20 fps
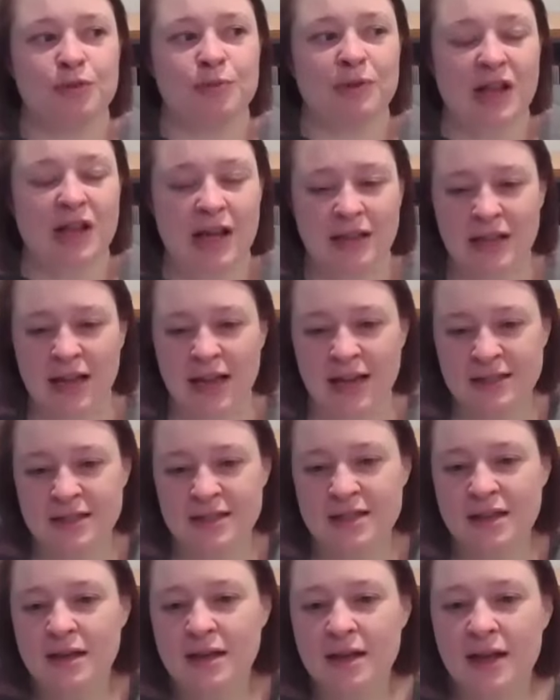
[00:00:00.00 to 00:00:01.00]
plot
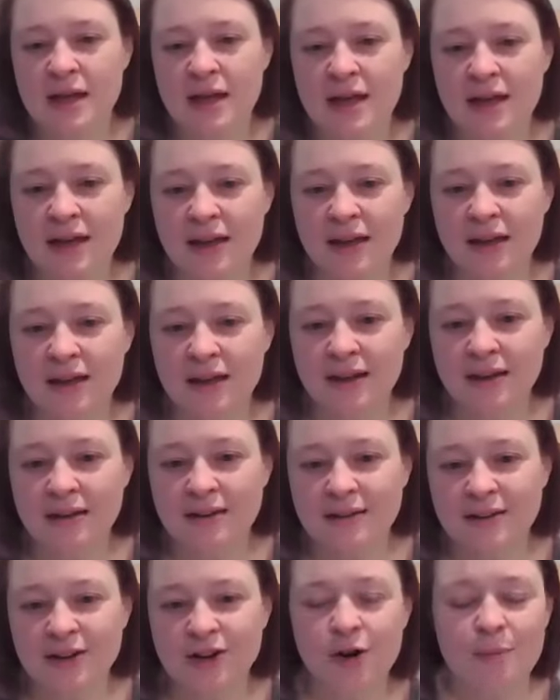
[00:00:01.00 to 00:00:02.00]
lines
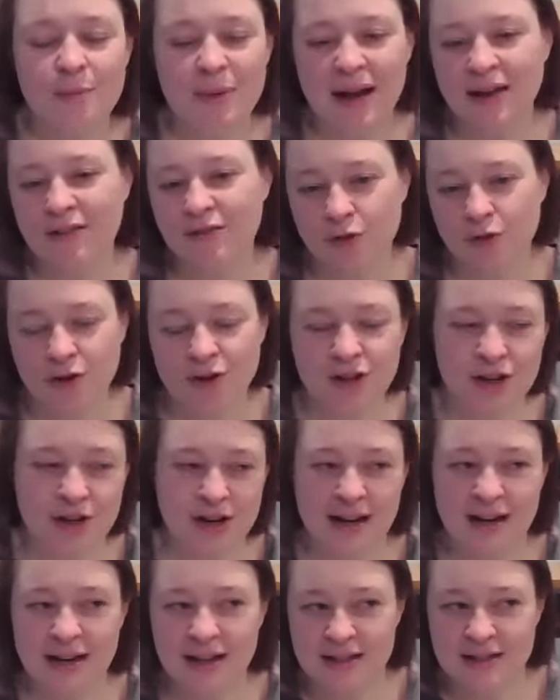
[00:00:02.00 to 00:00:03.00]
going back and forth.
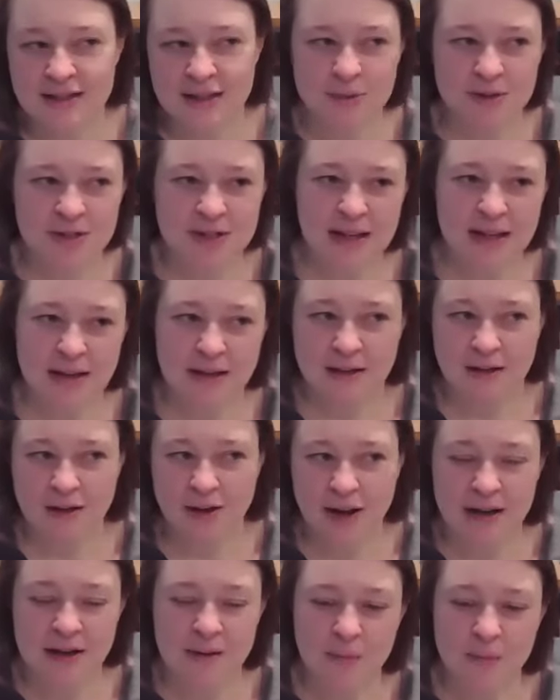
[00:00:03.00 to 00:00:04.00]
It's almost like
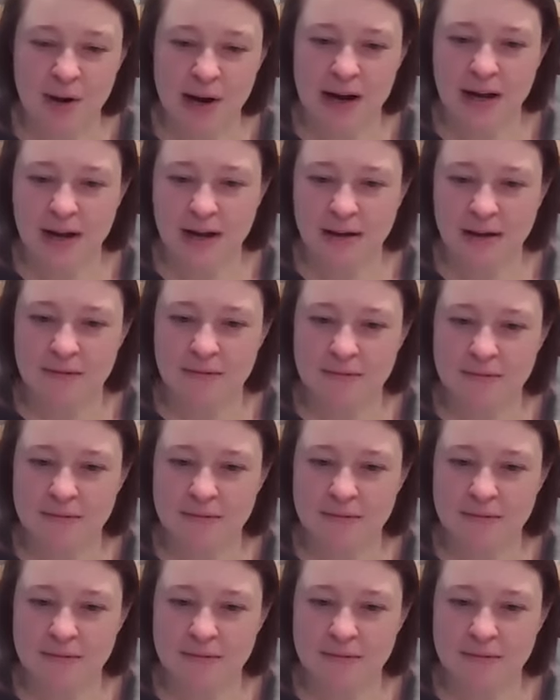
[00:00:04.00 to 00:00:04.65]
you're getting a break.